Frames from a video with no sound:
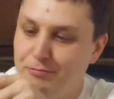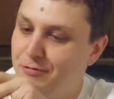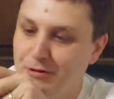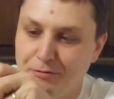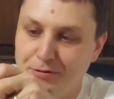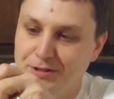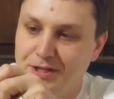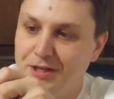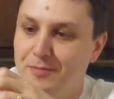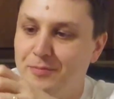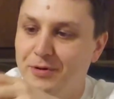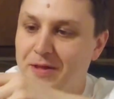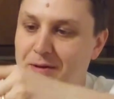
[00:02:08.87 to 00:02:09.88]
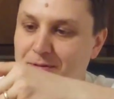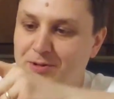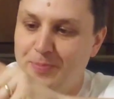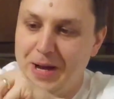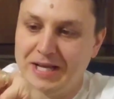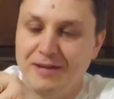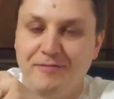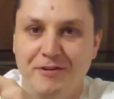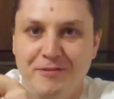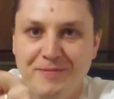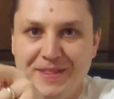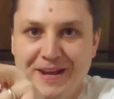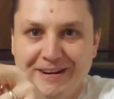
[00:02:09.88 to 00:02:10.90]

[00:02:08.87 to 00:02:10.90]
really wish they didn't put that much packing foam in